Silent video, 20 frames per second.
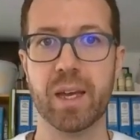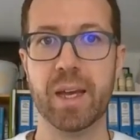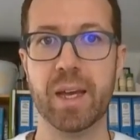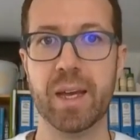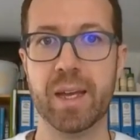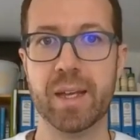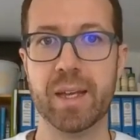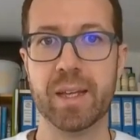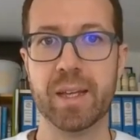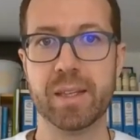
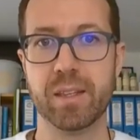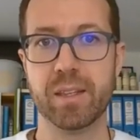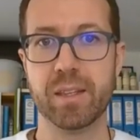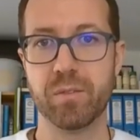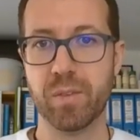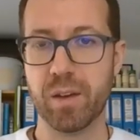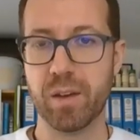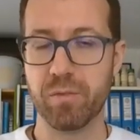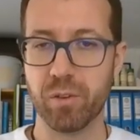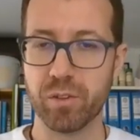and
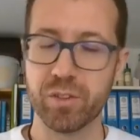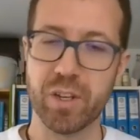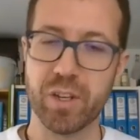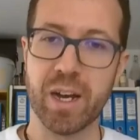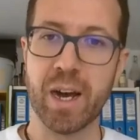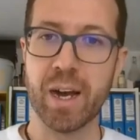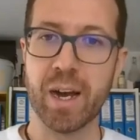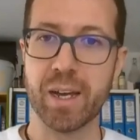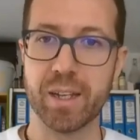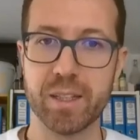we have also a
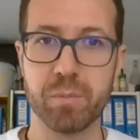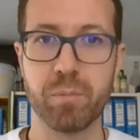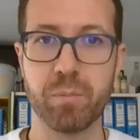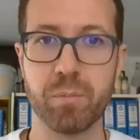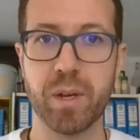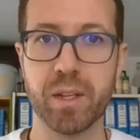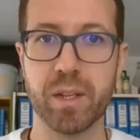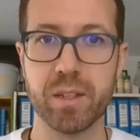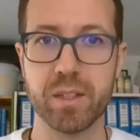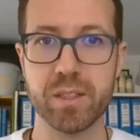higher
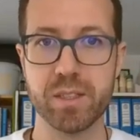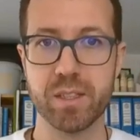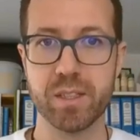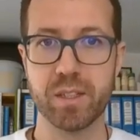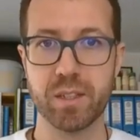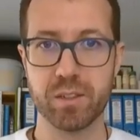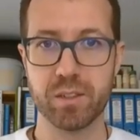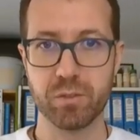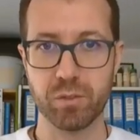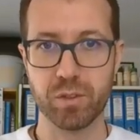
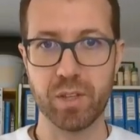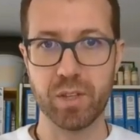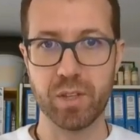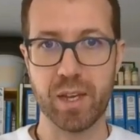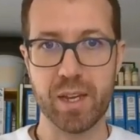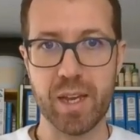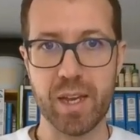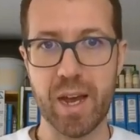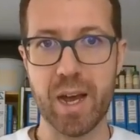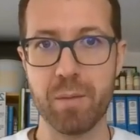dependency to
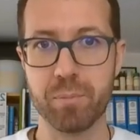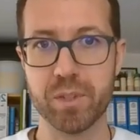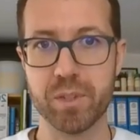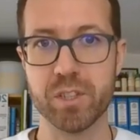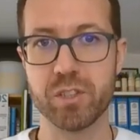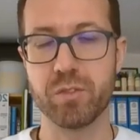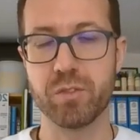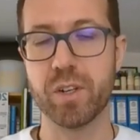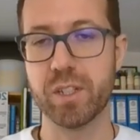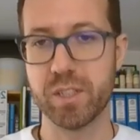take up the
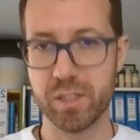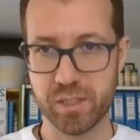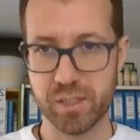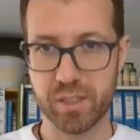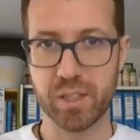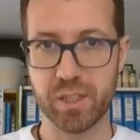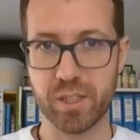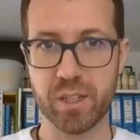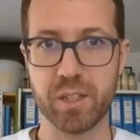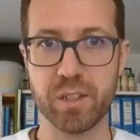
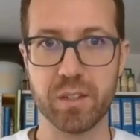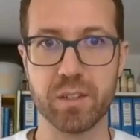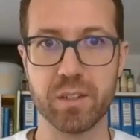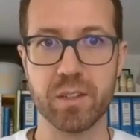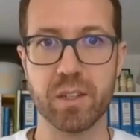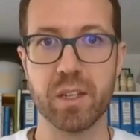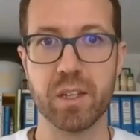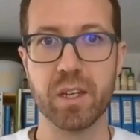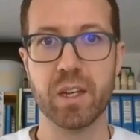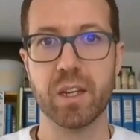stresses in the
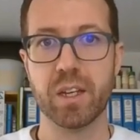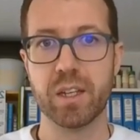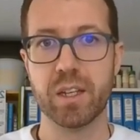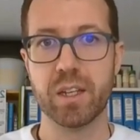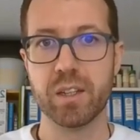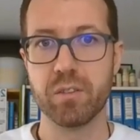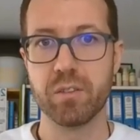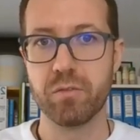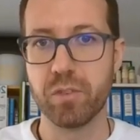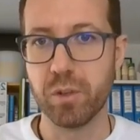
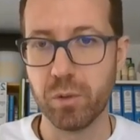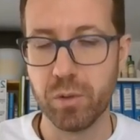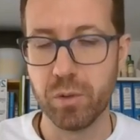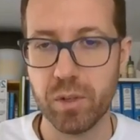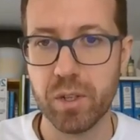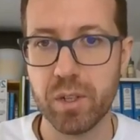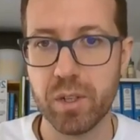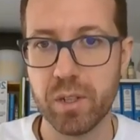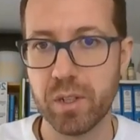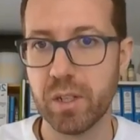flow
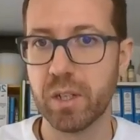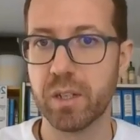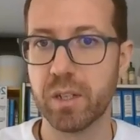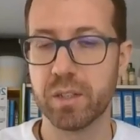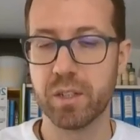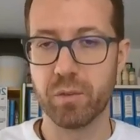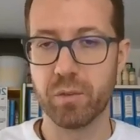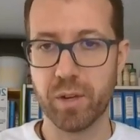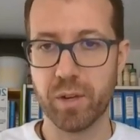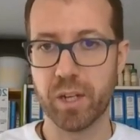
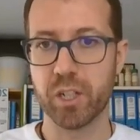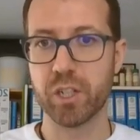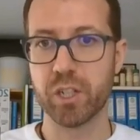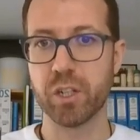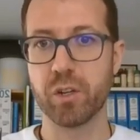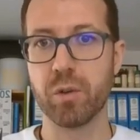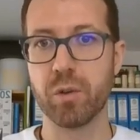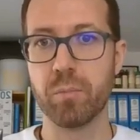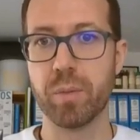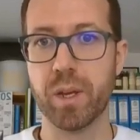direction
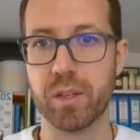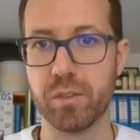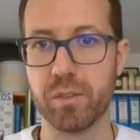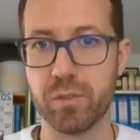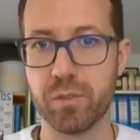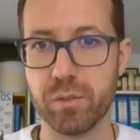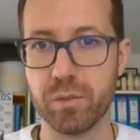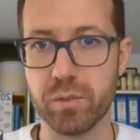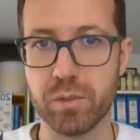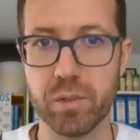compared
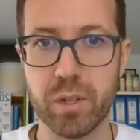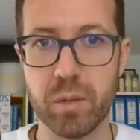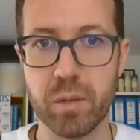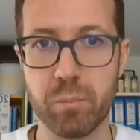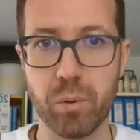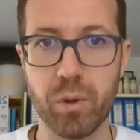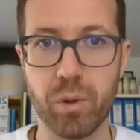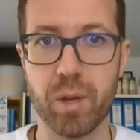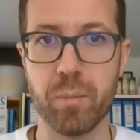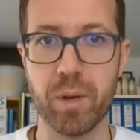to a
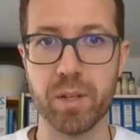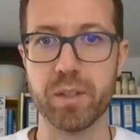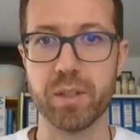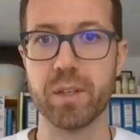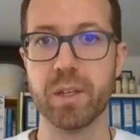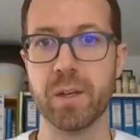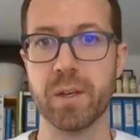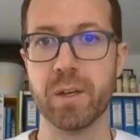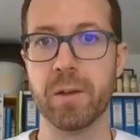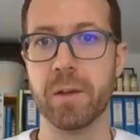polyamide.
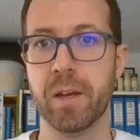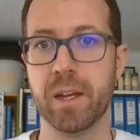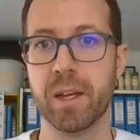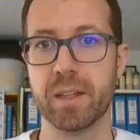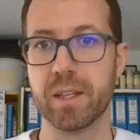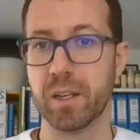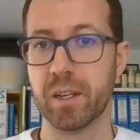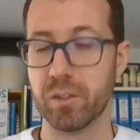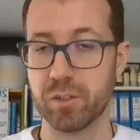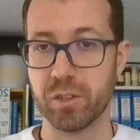
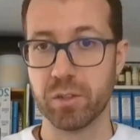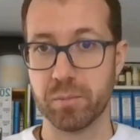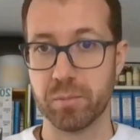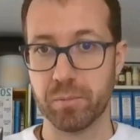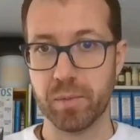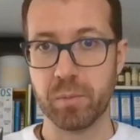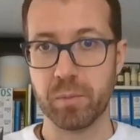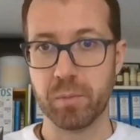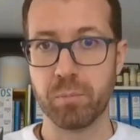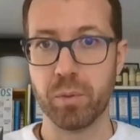Then also
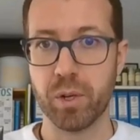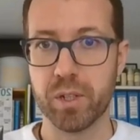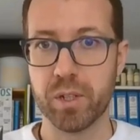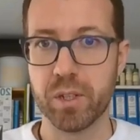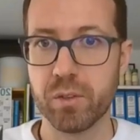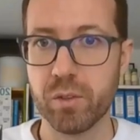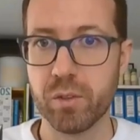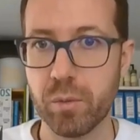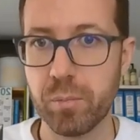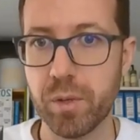
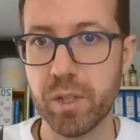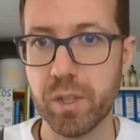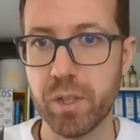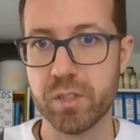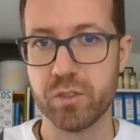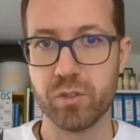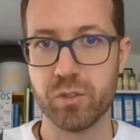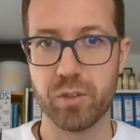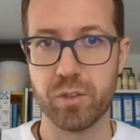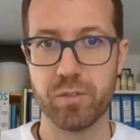important topic is
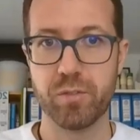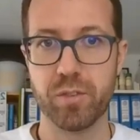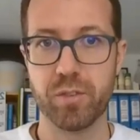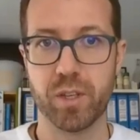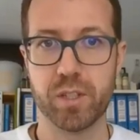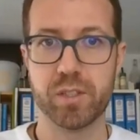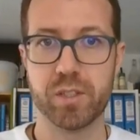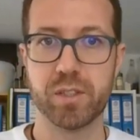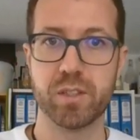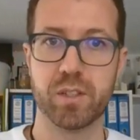
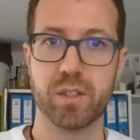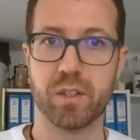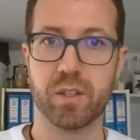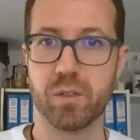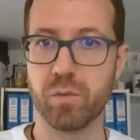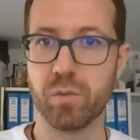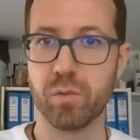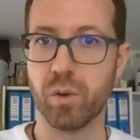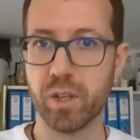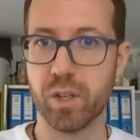surface
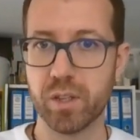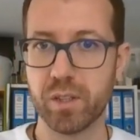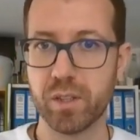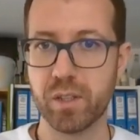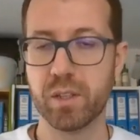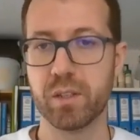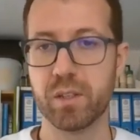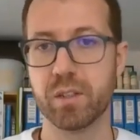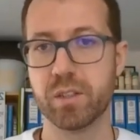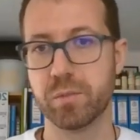
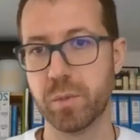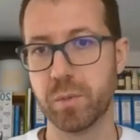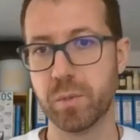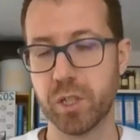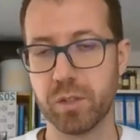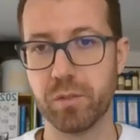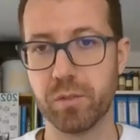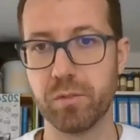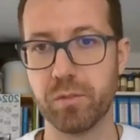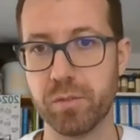quality,
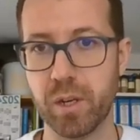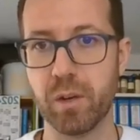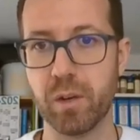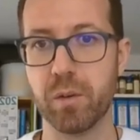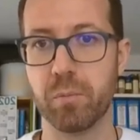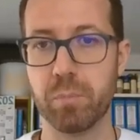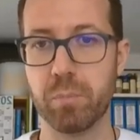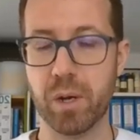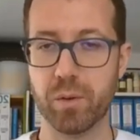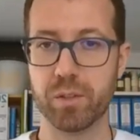especially with
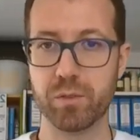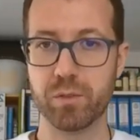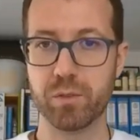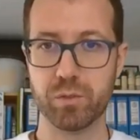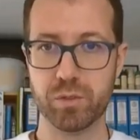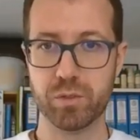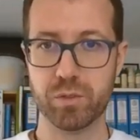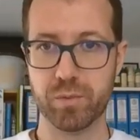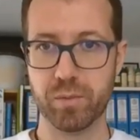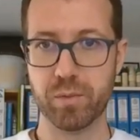power
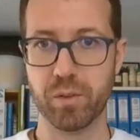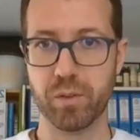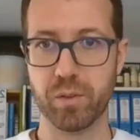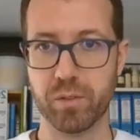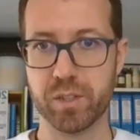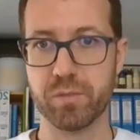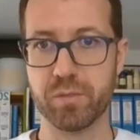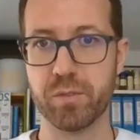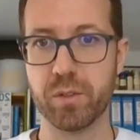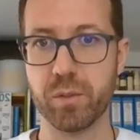tools, where we
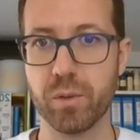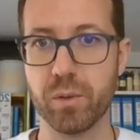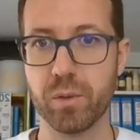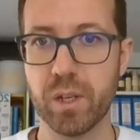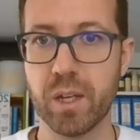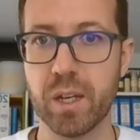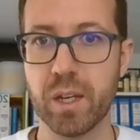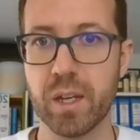always have a look.